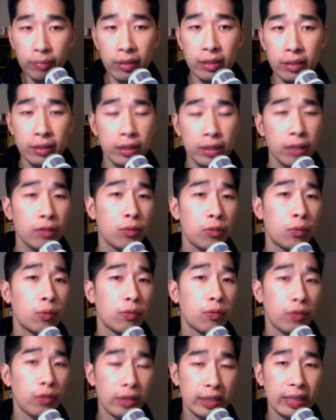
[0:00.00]
So,
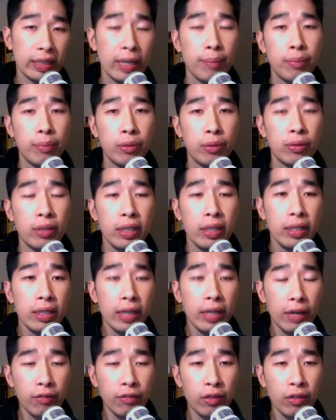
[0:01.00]
for example,
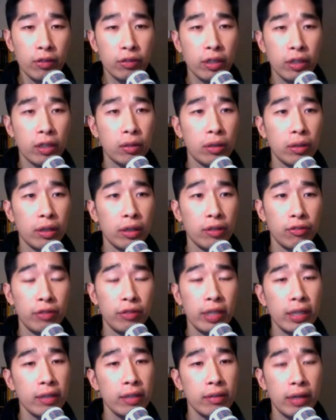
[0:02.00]
if you've got a
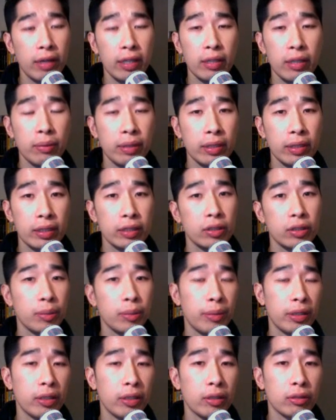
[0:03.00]
video and you want to
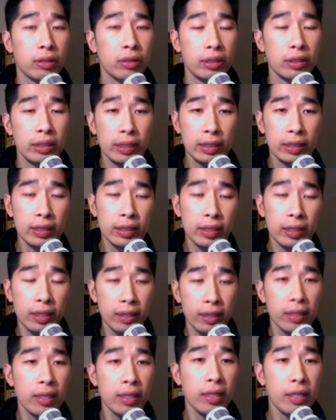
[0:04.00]
distribute it across the internet,